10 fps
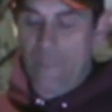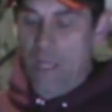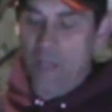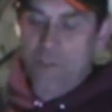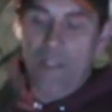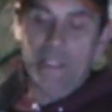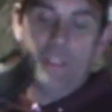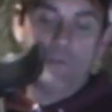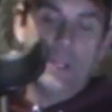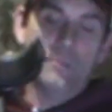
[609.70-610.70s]
I also like
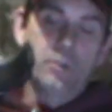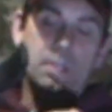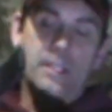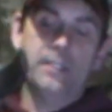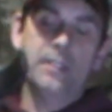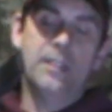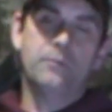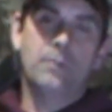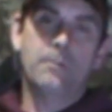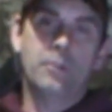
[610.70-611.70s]
the grip too. I like the
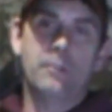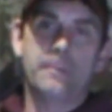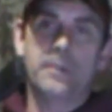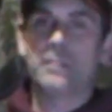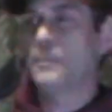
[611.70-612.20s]
nice rubber grip as